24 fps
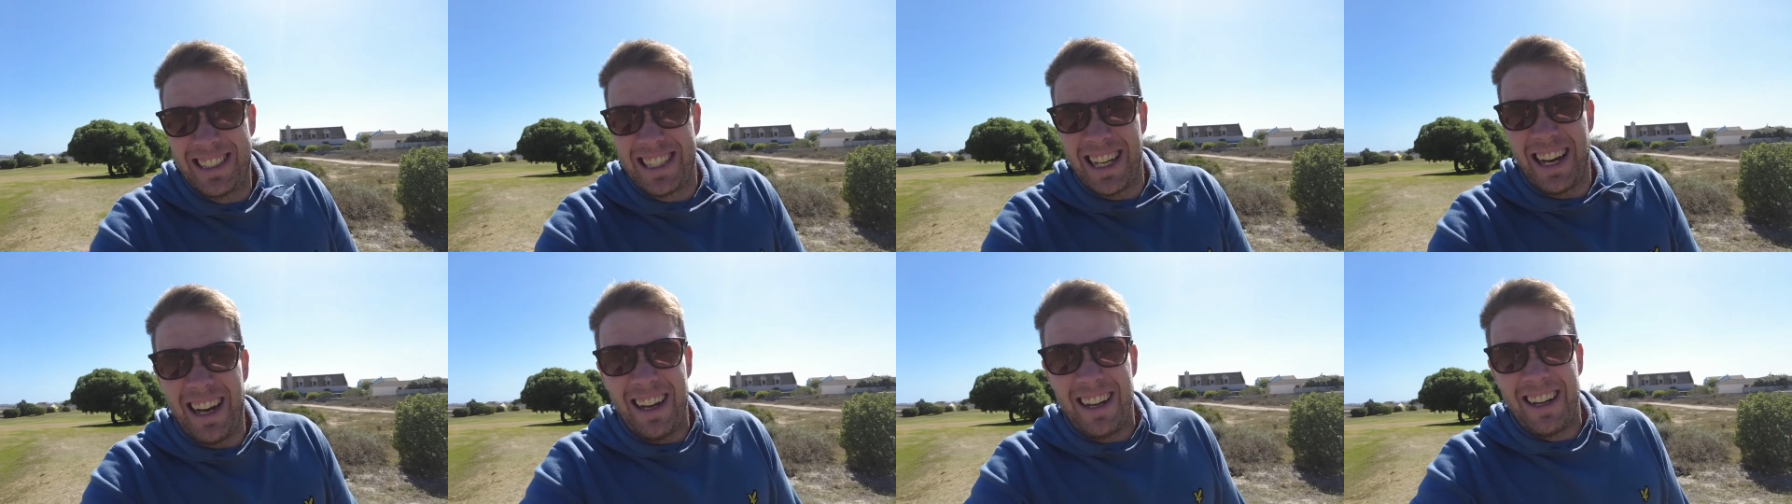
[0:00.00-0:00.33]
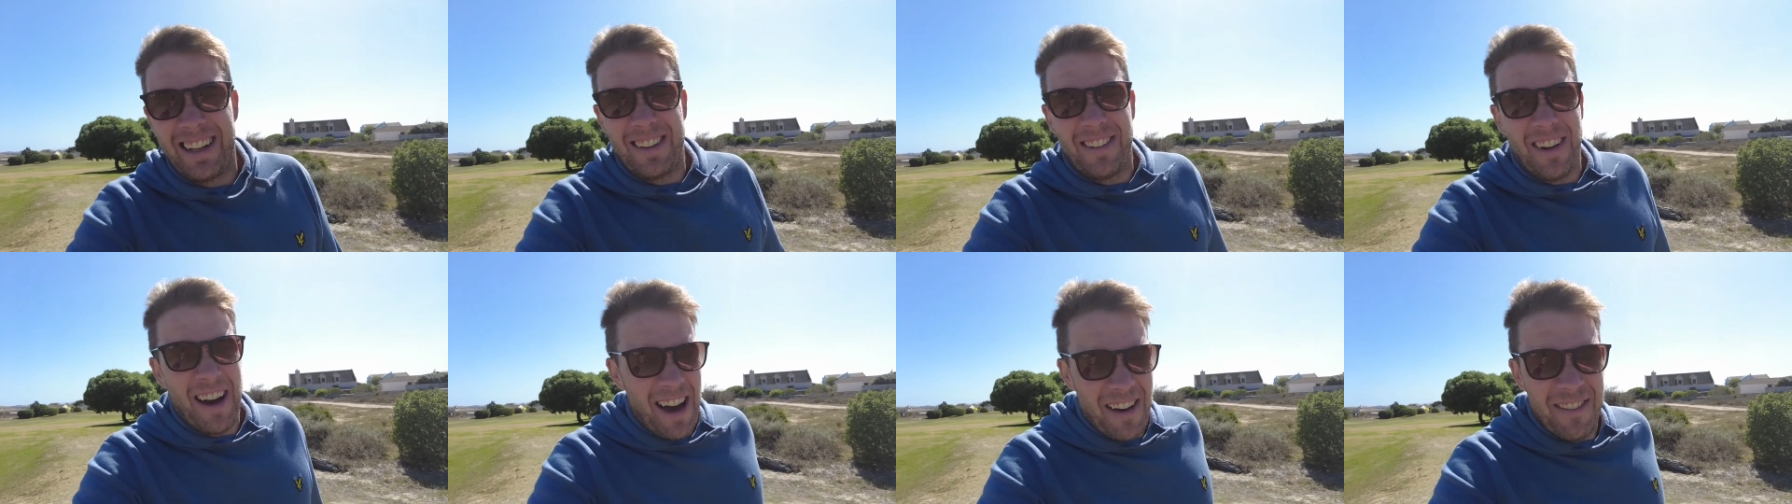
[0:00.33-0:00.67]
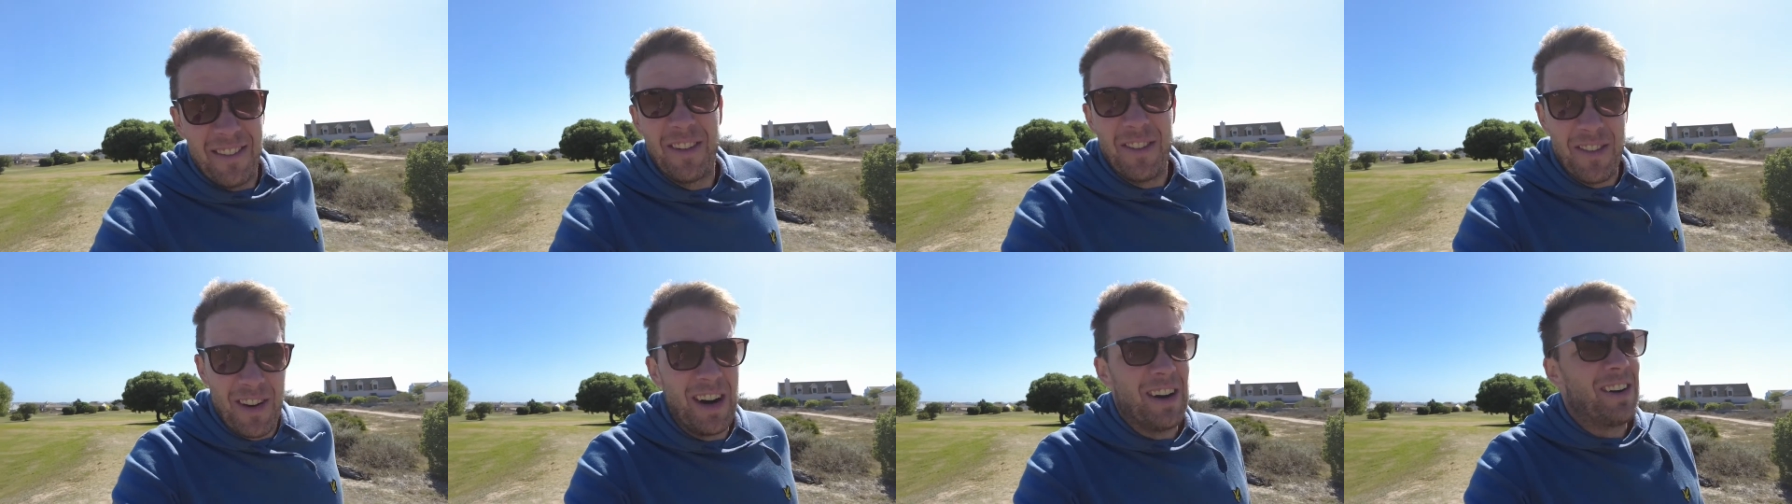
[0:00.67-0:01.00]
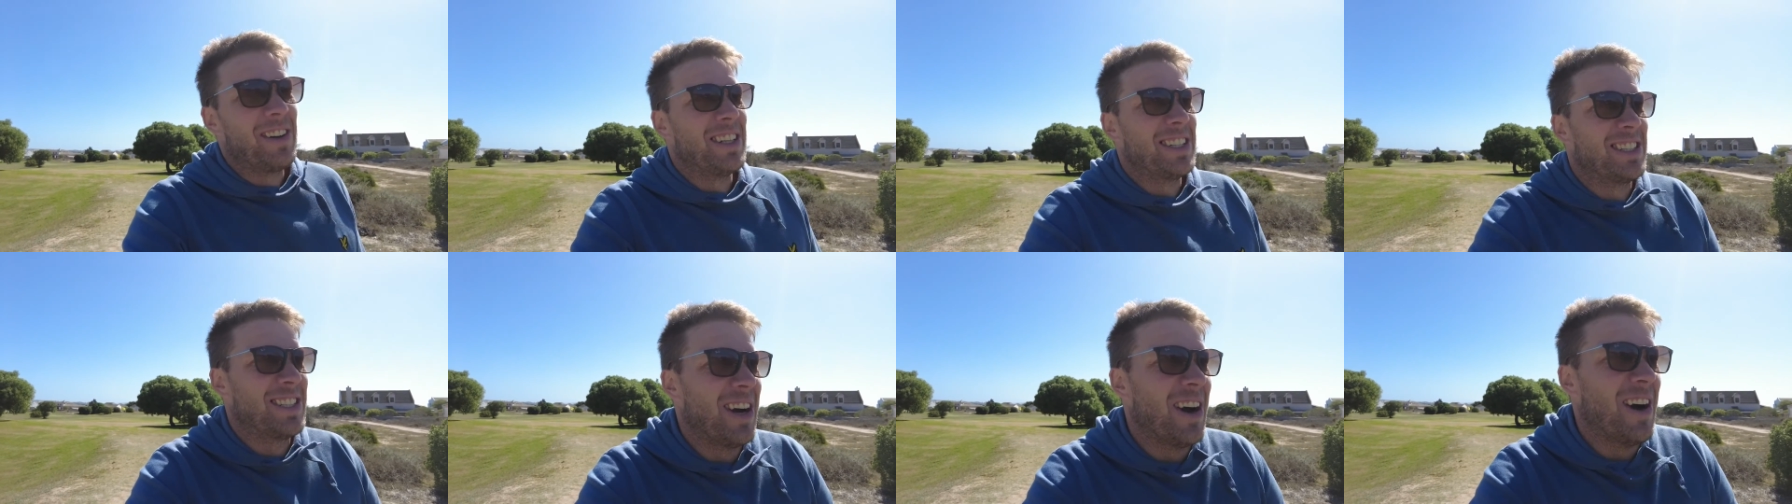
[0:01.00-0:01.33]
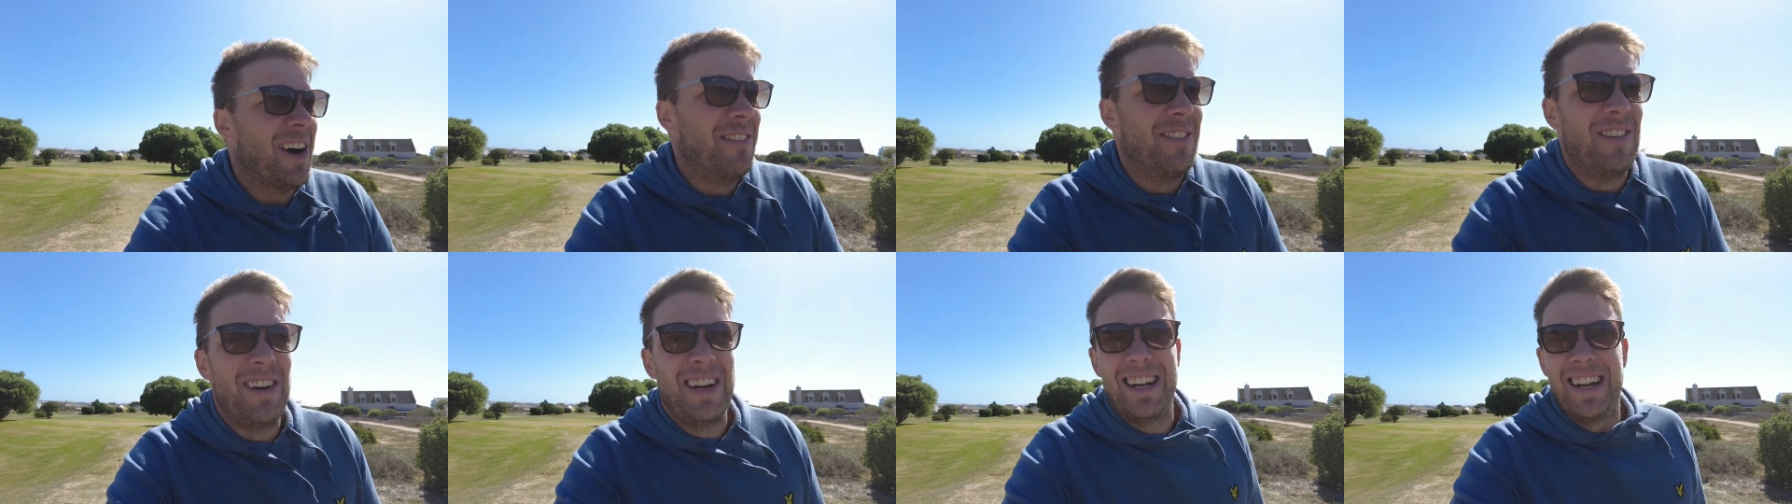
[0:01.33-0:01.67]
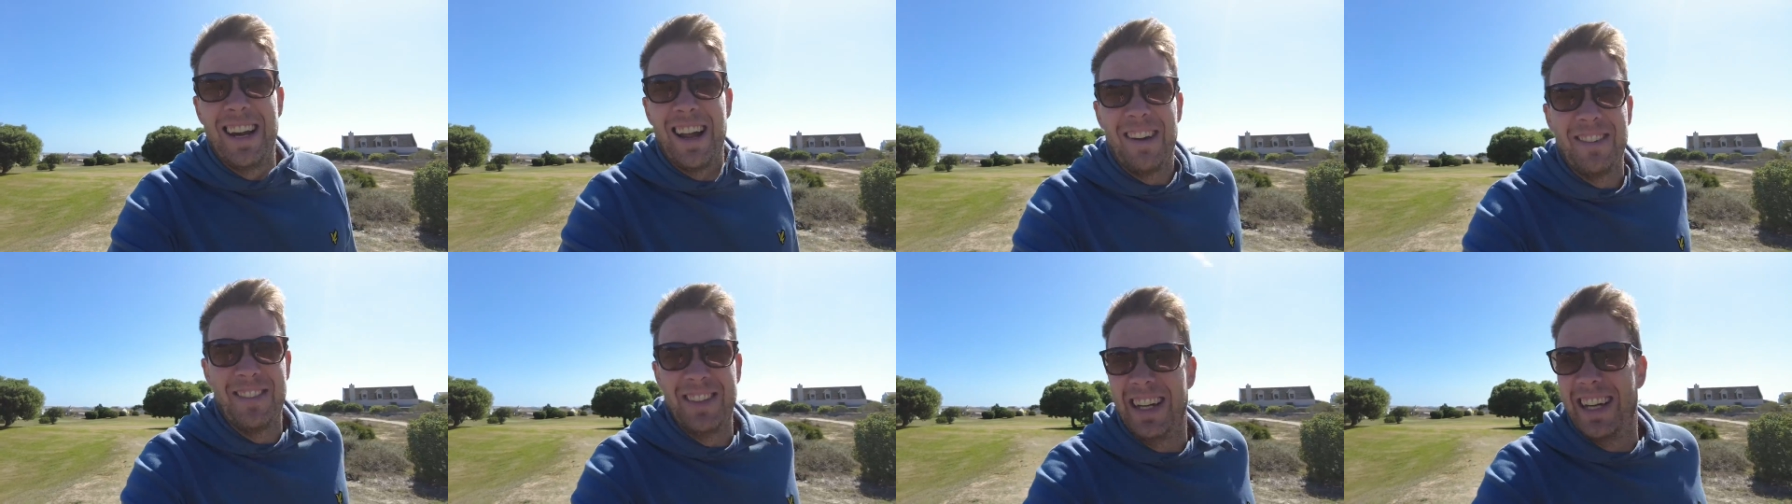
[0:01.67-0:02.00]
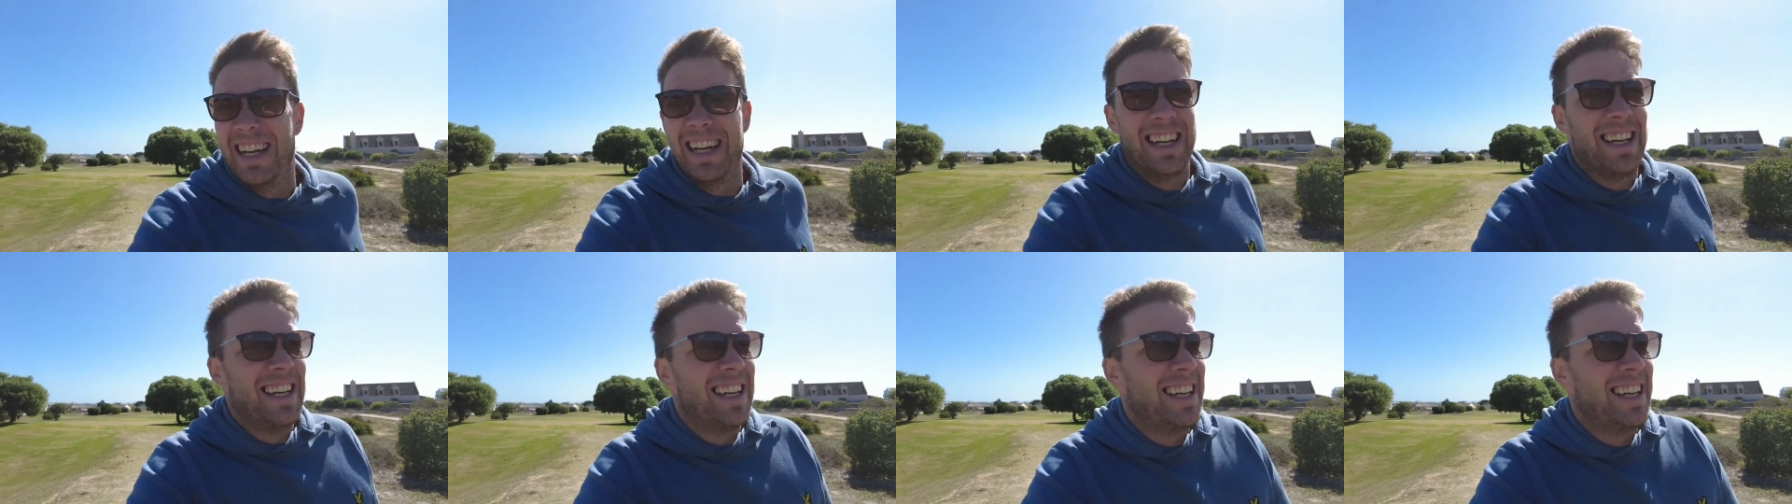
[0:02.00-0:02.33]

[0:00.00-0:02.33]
So we're having a real good time, really loving it.